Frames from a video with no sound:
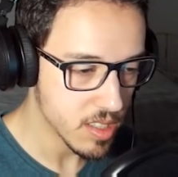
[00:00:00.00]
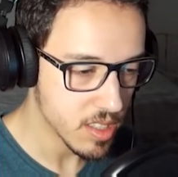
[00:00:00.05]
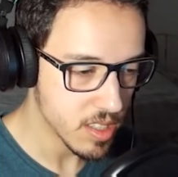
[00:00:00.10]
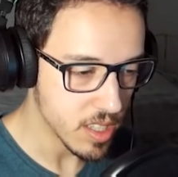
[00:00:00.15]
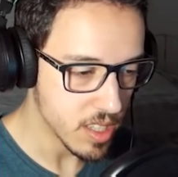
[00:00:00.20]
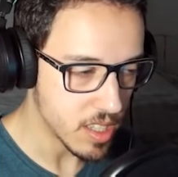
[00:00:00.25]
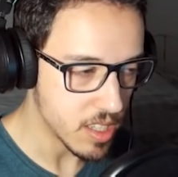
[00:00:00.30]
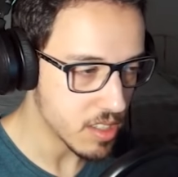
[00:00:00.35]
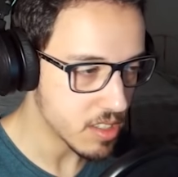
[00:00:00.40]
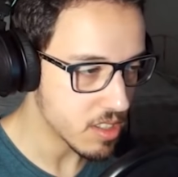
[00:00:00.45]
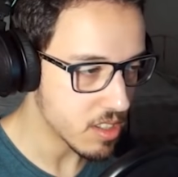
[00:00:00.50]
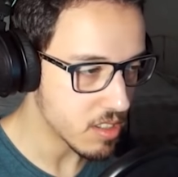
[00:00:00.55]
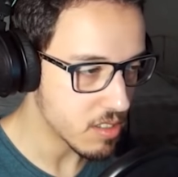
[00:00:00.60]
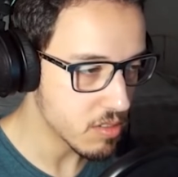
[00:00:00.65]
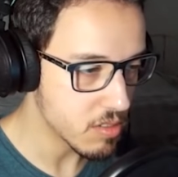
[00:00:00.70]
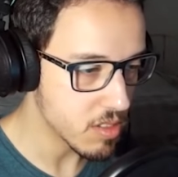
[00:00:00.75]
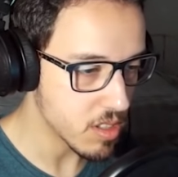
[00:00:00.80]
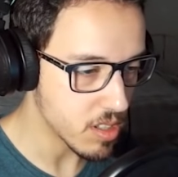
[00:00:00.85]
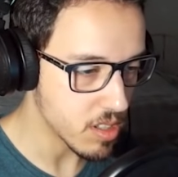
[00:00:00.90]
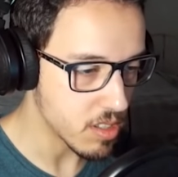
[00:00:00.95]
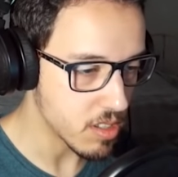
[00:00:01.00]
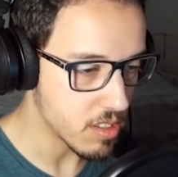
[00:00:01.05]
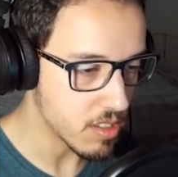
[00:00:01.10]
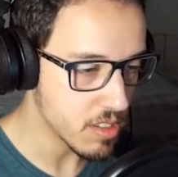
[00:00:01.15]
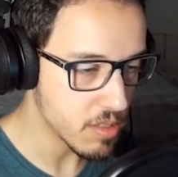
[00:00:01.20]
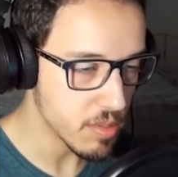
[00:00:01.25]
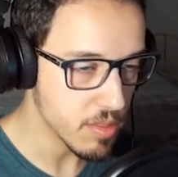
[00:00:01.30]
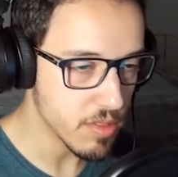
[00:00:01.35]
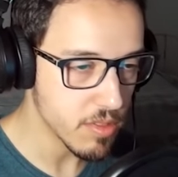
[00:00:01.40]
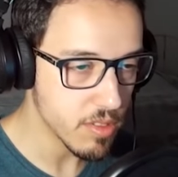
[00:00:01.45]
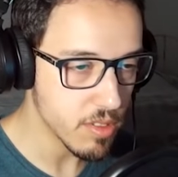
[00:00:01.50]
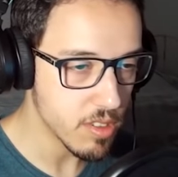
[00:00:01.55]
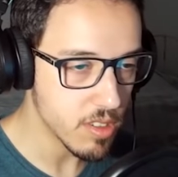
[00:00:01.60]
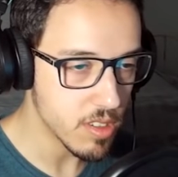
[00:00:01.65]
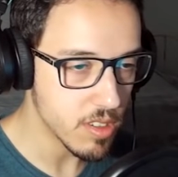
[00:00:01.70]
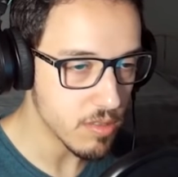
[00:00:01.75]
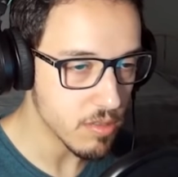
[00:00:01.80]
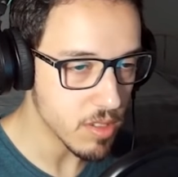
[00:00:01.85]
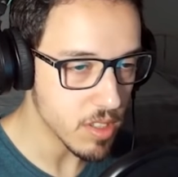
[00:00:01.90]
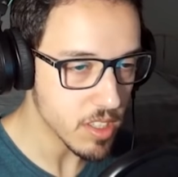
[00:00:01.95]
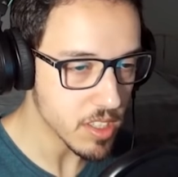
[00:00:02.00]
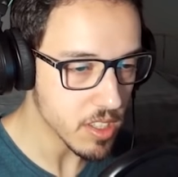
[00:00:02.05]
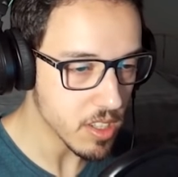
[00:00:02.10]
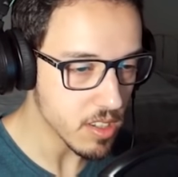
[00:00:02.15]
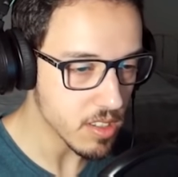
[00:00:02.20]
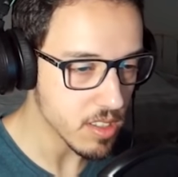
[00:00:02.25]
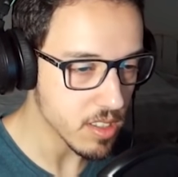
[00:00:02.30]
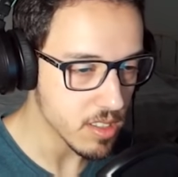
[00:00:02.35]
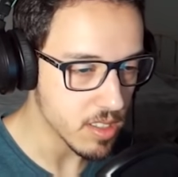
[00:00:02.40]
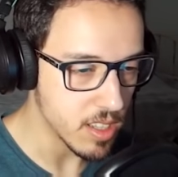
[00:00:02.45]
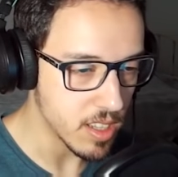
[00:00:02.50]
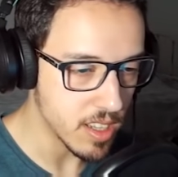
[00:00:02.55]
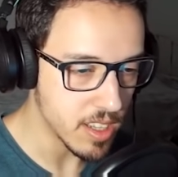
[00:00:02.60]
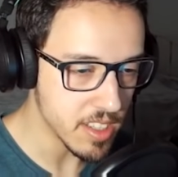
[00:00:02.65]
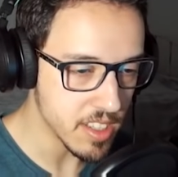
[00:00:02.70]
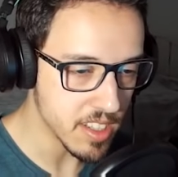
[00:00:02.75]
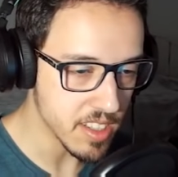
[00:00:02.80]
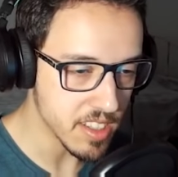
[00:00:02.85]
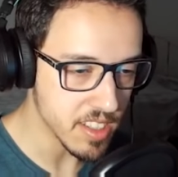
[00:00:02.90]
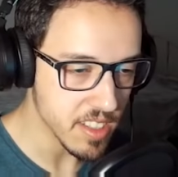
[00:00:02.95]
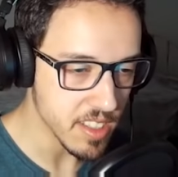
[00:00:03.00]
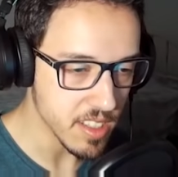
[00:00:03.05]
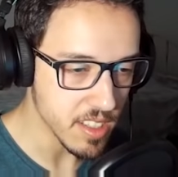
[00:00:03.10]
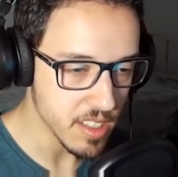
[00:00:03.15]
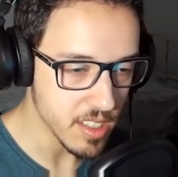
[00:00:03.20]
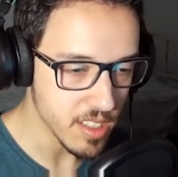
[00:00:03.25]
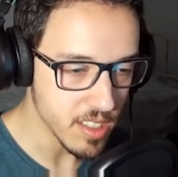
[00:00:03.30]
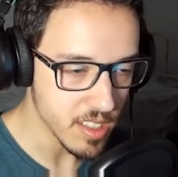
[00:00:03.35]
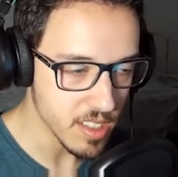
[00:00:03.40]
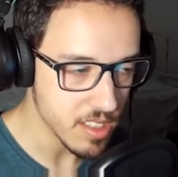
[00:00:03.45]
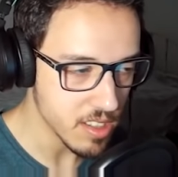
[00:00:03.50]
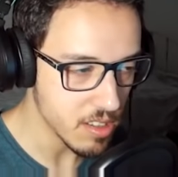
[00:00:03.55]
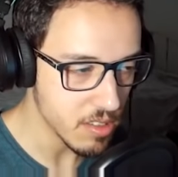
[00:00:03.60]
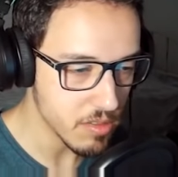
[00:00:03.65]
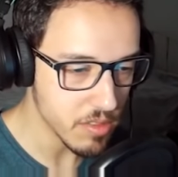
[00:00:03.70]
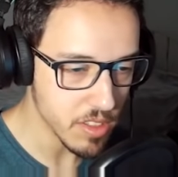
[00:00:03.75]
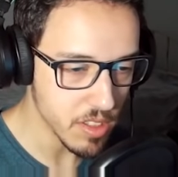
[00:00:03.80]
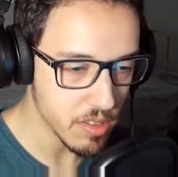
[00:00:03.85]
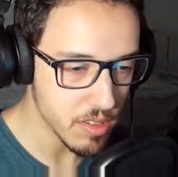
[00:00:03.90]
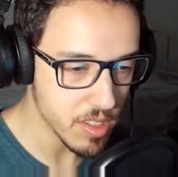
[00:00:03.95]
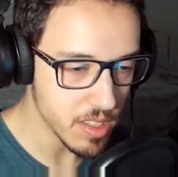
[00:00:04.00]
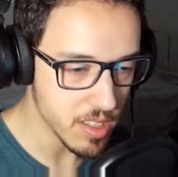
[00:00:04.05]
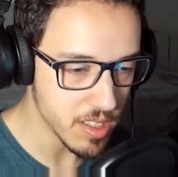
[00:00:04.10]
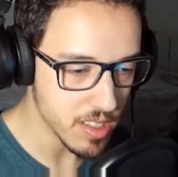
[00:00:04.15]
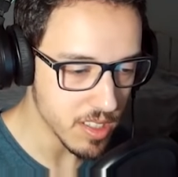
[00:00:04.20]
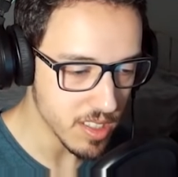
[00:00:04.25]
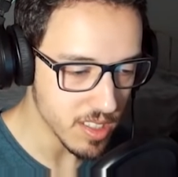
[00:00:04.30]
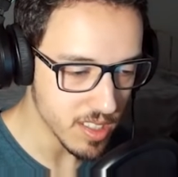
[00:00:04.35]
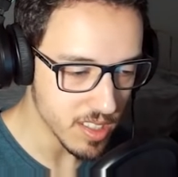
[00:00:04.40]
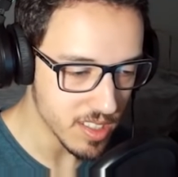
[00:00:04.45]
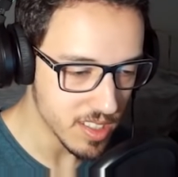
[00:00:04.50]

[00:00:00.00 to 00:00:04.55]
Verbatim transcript: Can I talk to the girls before we start the class? Let's see. Yo, Zoe!